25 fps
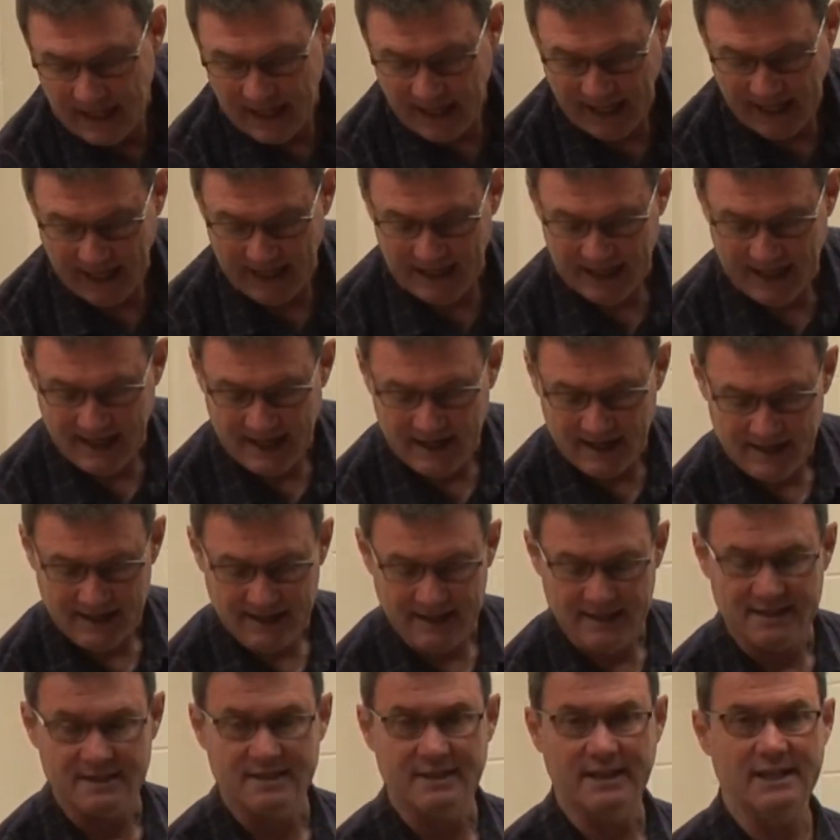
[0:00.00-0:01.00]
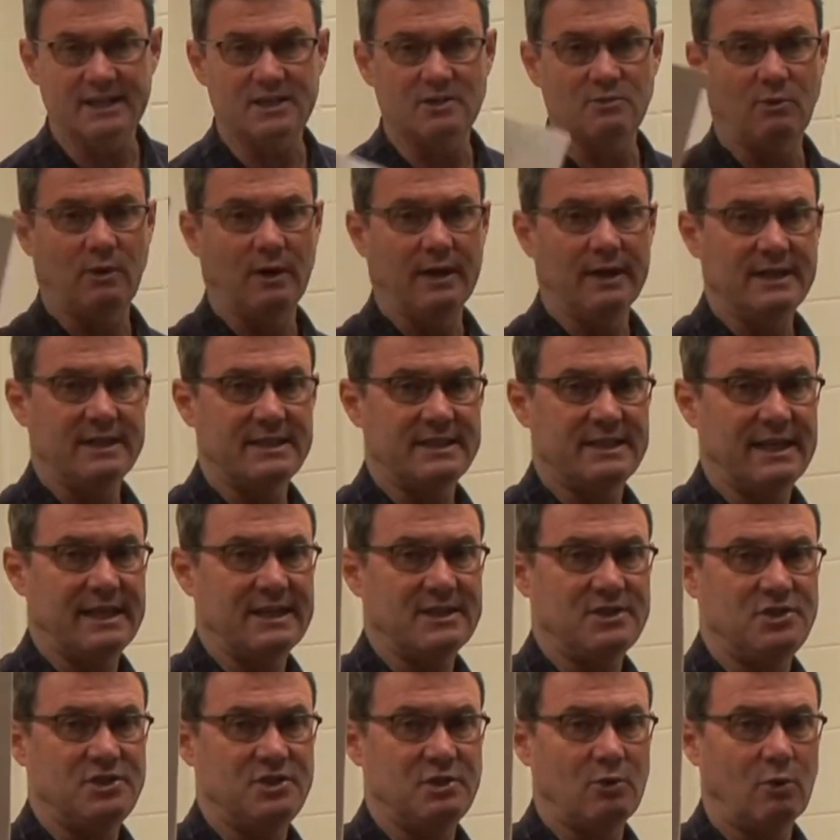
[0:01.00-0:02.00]
Handout is this one. It
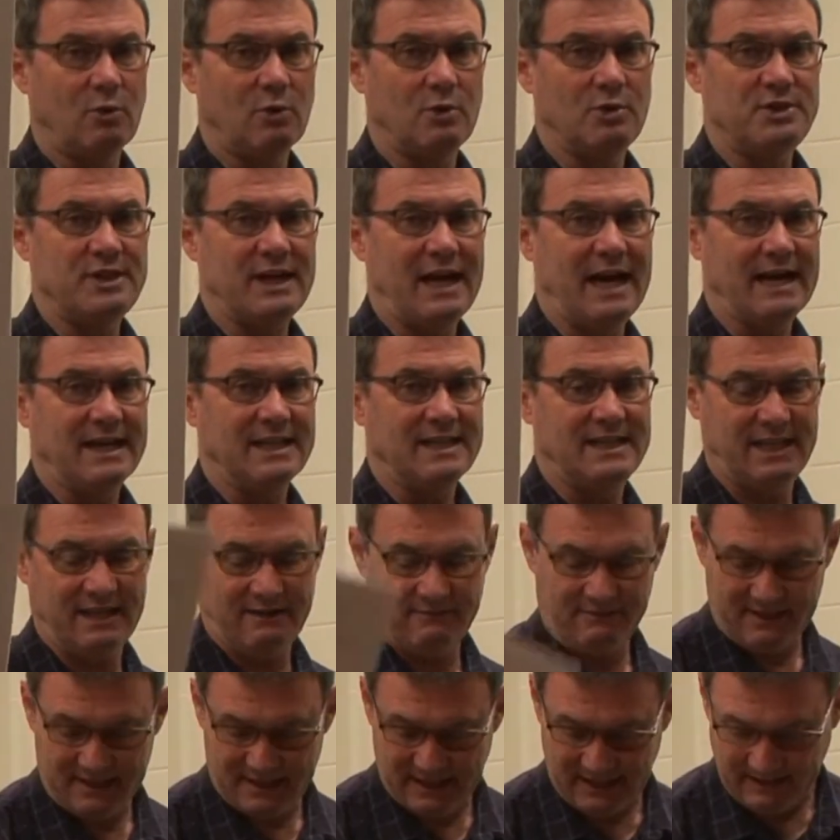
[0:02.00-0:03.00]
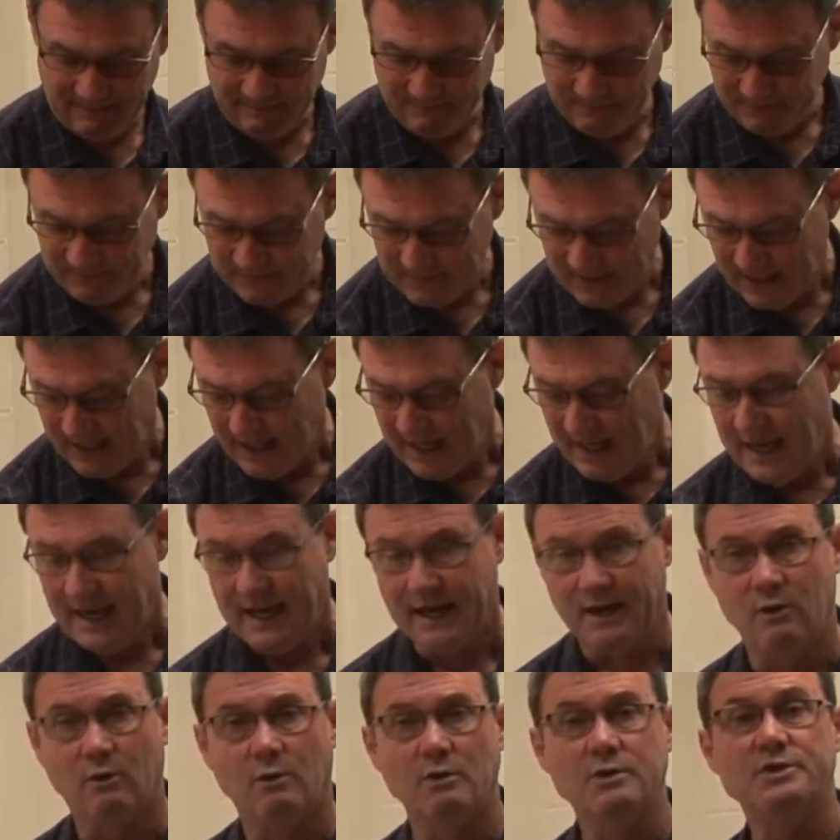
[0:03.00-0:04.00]
says George activity. And
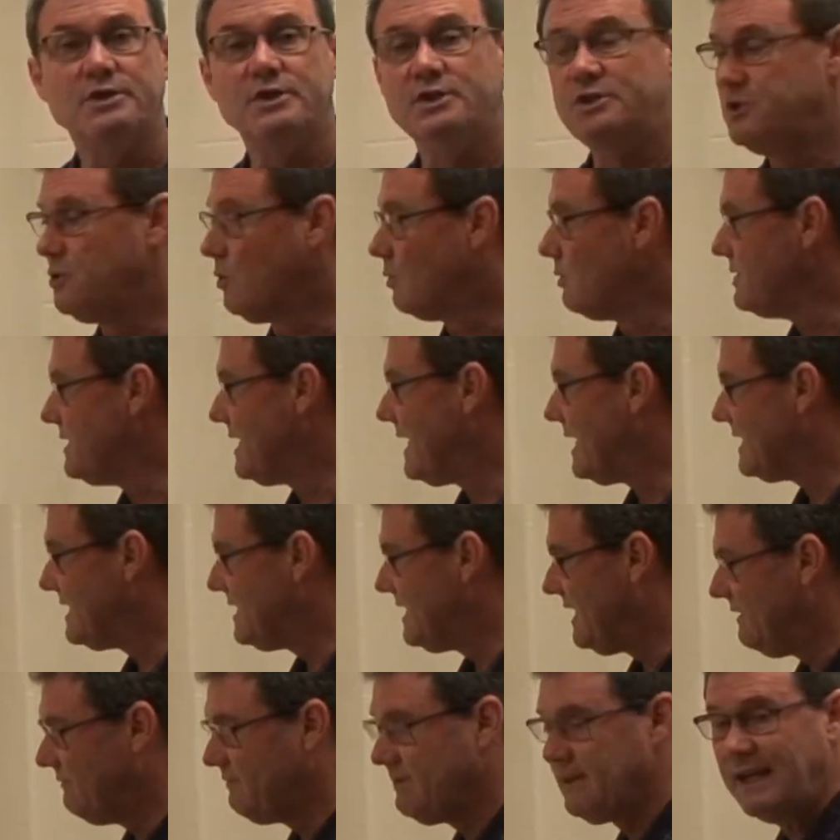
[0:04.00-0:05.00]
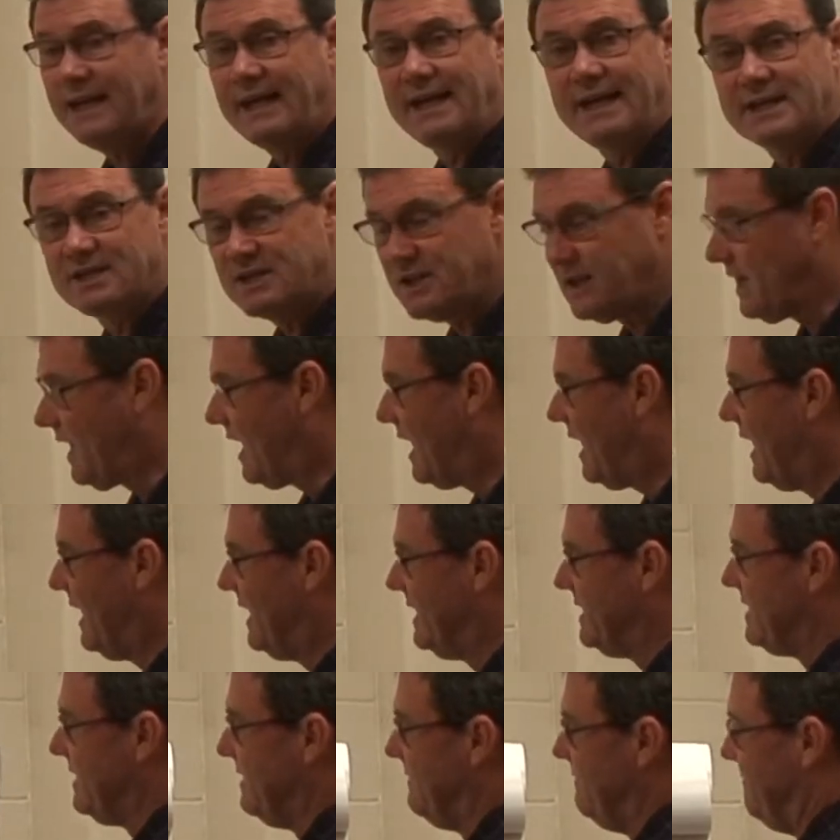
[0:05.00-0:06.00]
of course, the George activity has
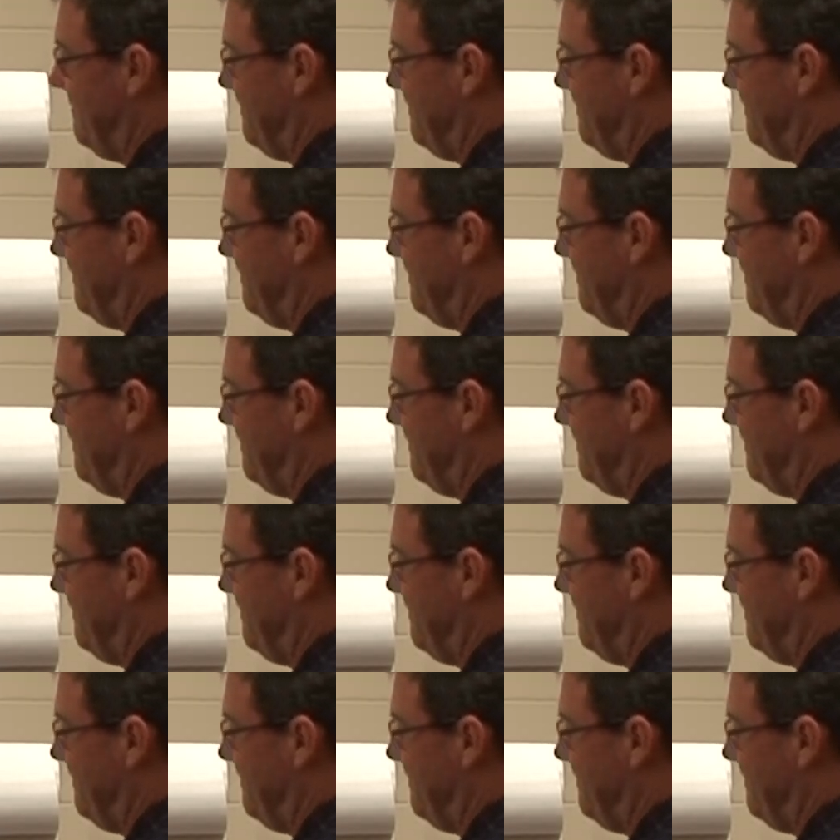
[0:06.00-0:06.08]
got